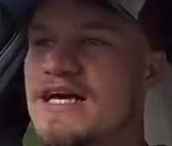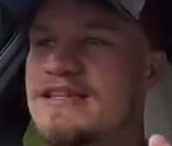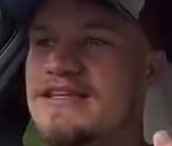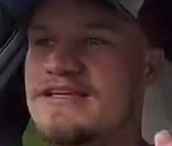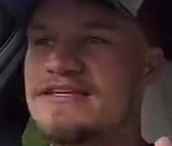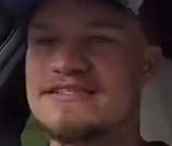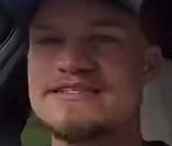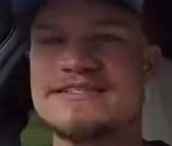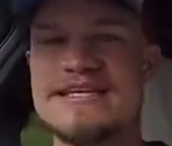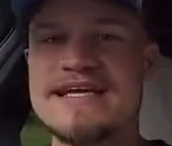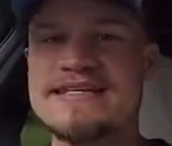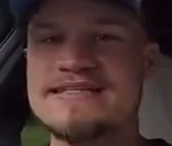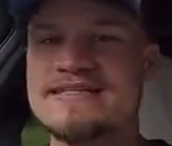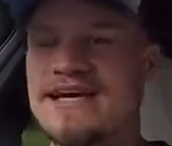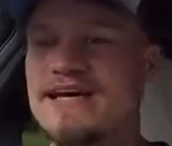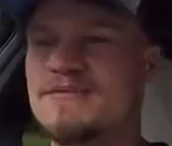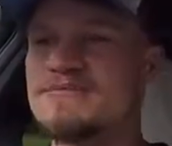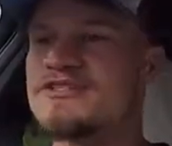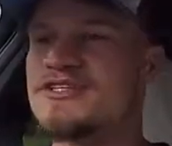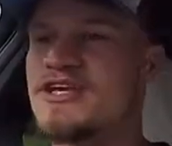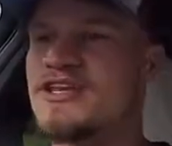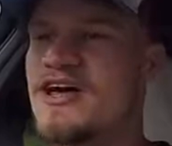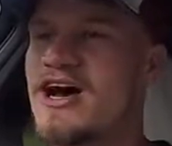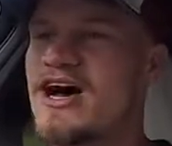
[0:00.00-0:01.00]
the
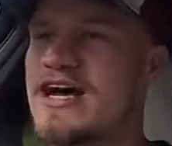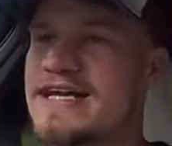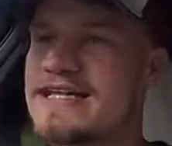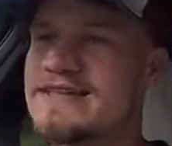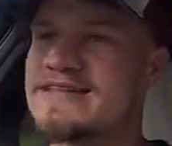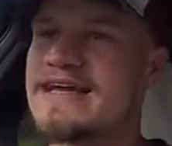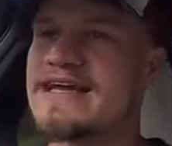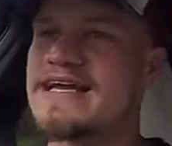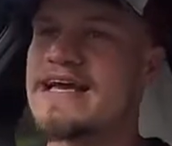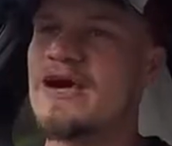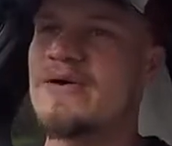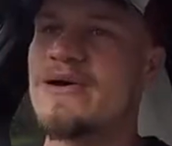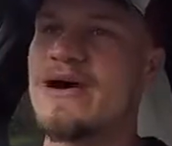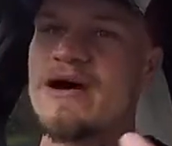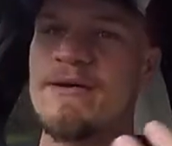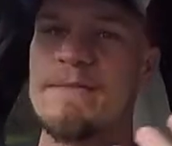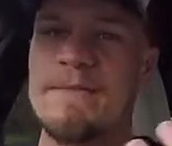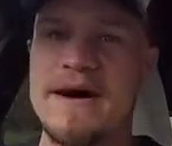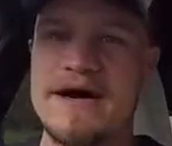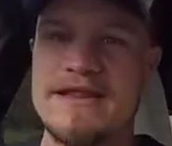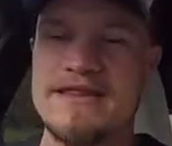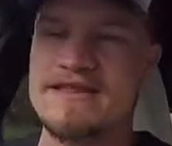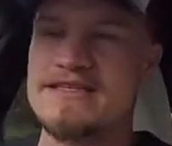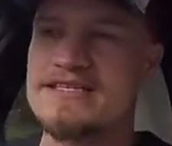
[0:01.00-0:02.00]
setup so that I could then go out
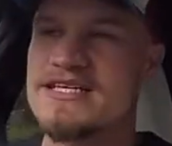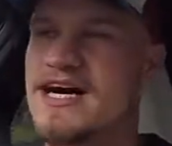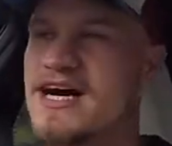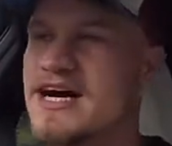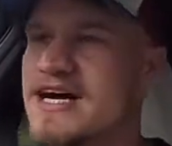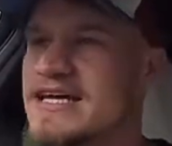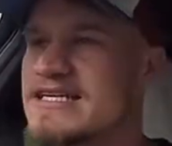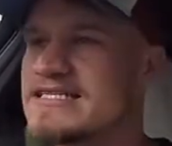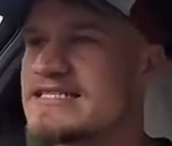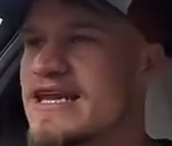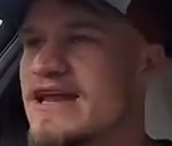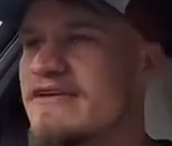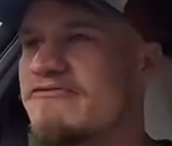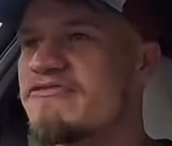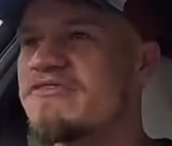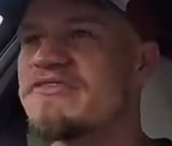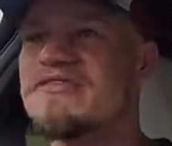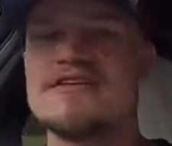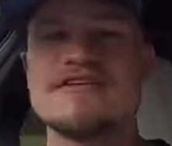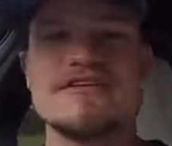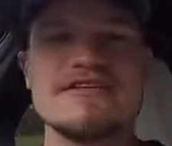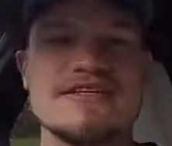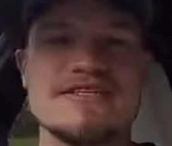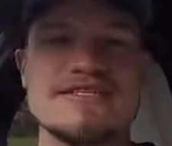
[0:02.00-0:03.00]
and buy the tyres and
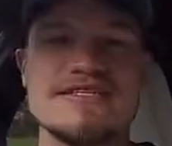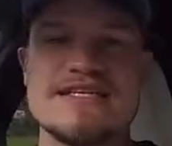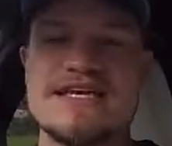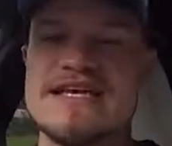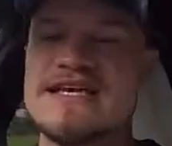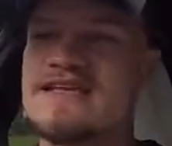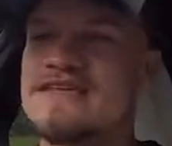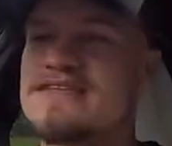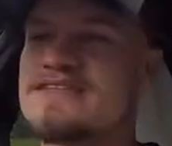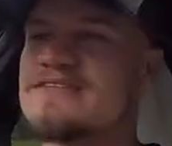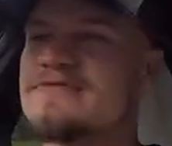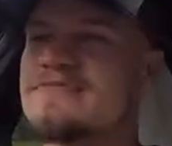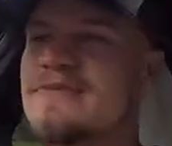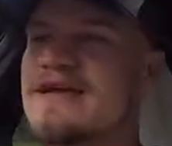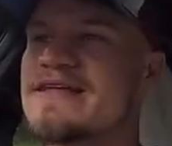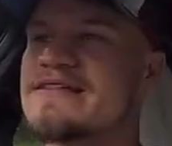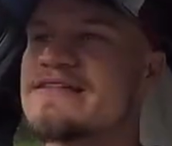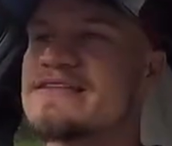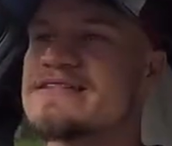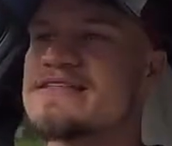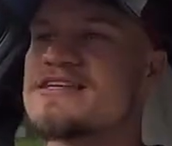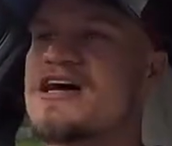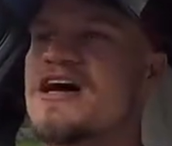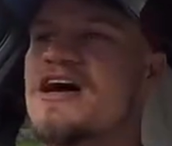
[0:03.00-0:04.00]
everything that is needed to
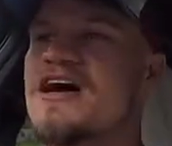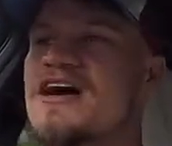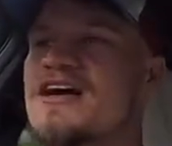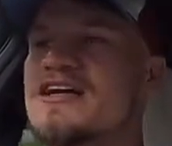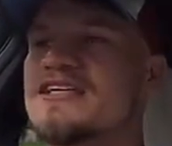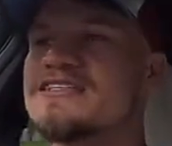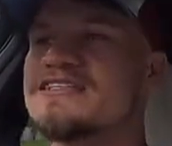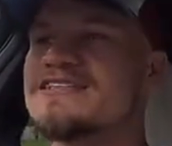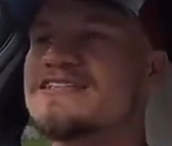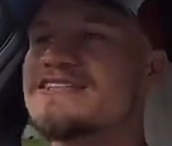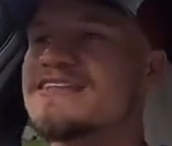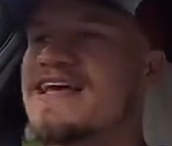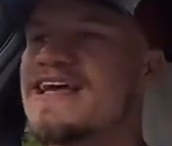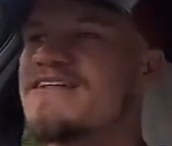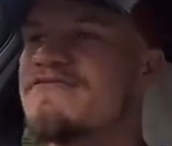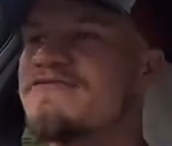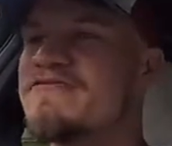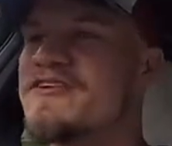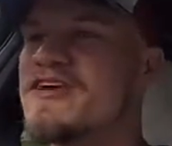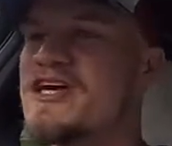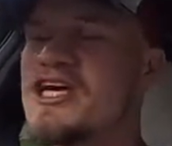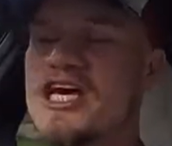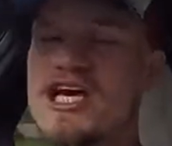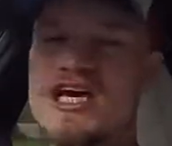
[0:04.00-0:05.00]
make this car as
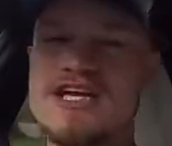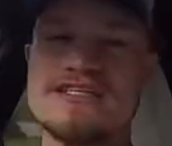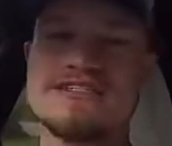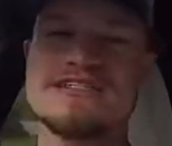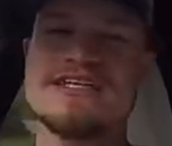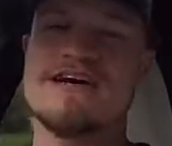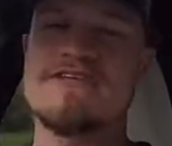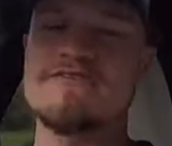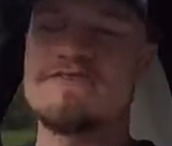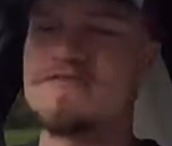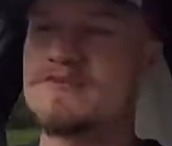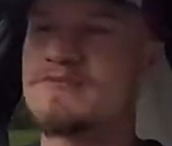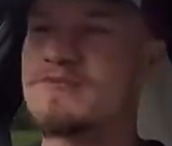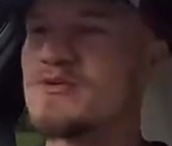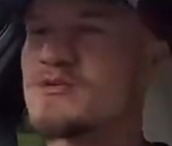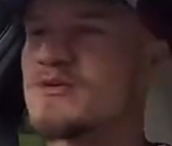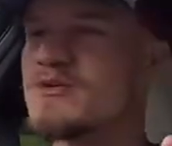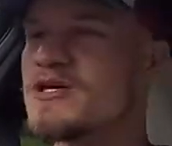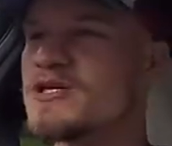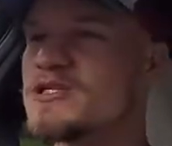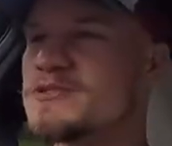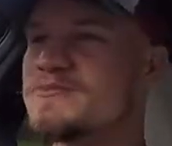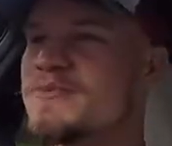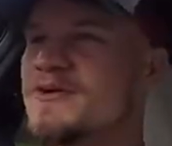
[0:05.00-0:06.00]
safe and as
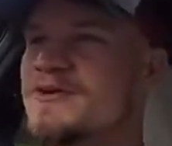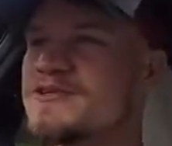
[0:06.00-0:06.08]
comfortable as